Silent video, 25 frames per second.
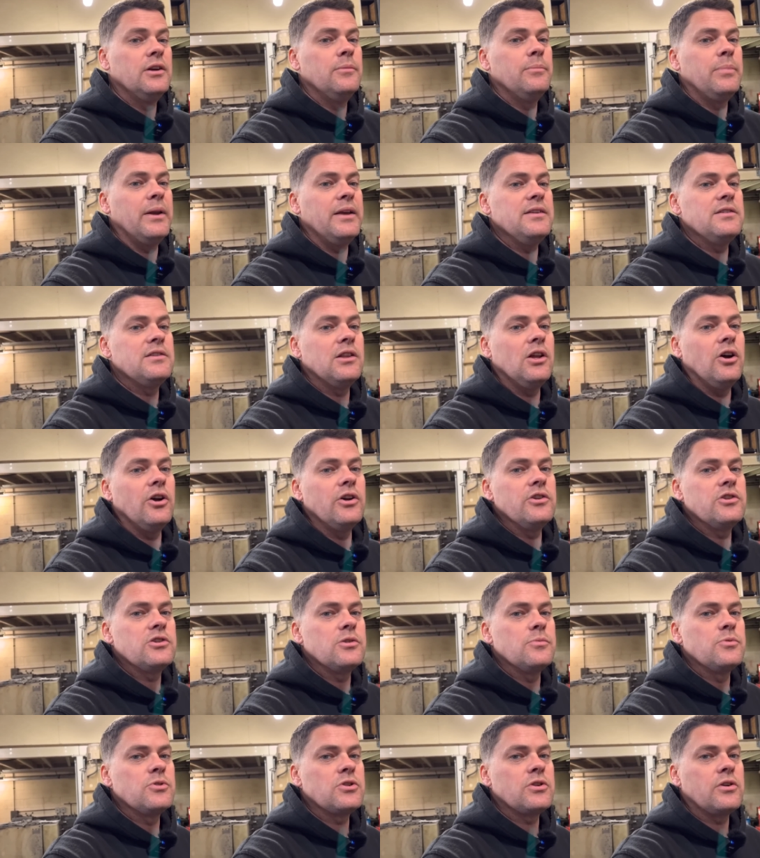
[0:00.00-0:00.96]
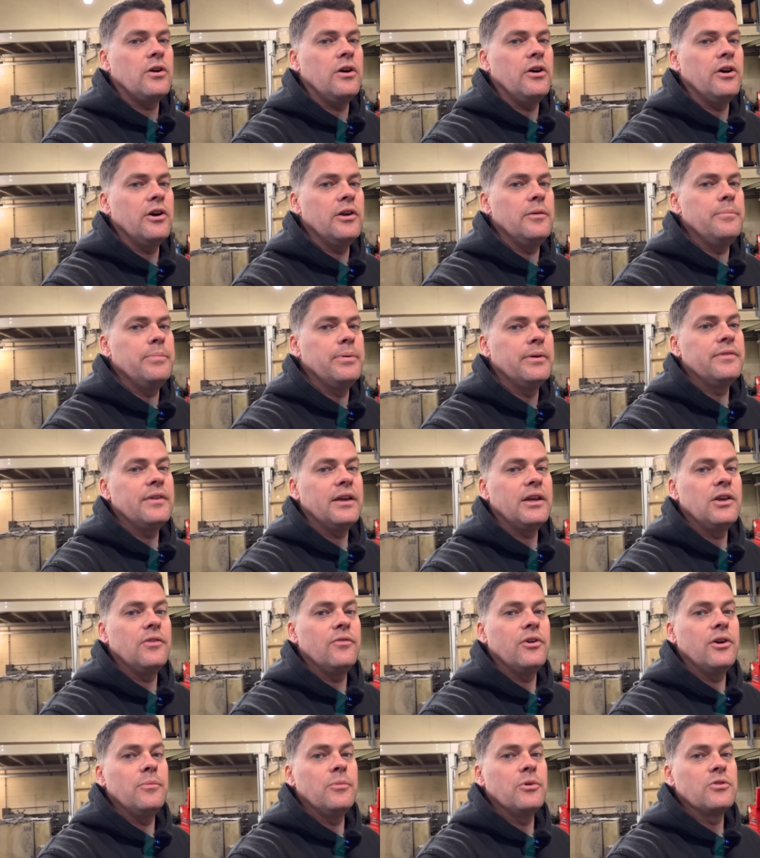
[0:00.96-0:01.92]
Please like, subscribe. Thank you
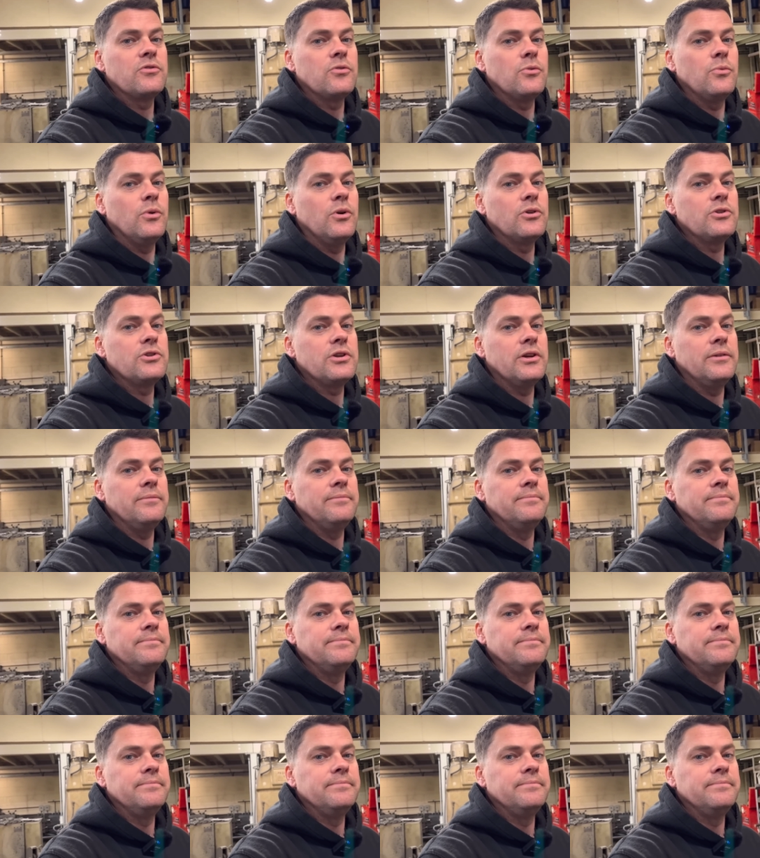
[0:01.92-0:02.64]
very much for watching.